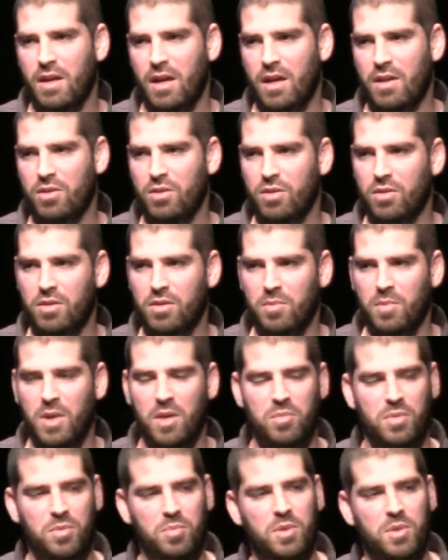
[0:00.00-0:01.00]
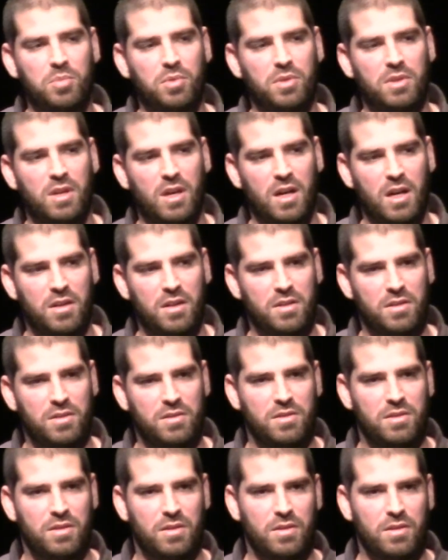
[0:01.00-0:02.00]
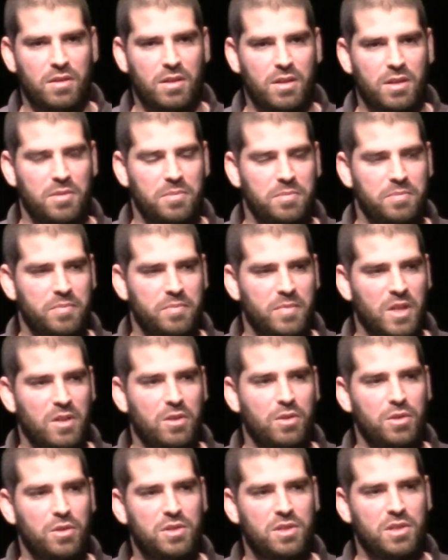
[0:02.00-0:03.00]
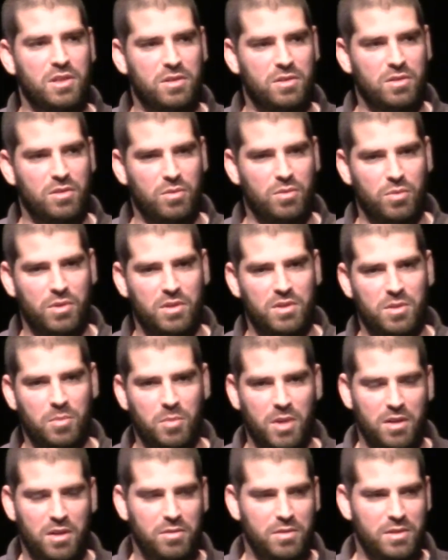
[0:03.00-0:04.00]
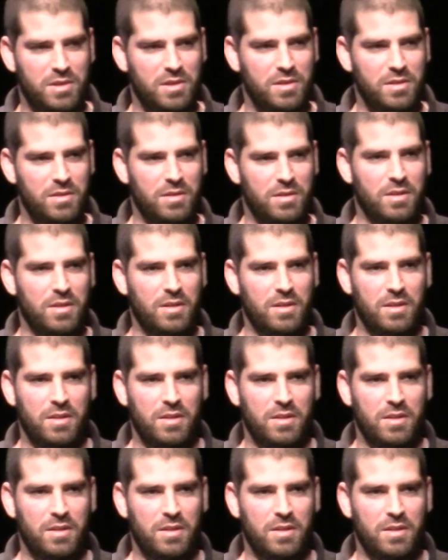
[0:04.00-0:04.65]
I know there might be people in the audience that are allergic to the word democracy.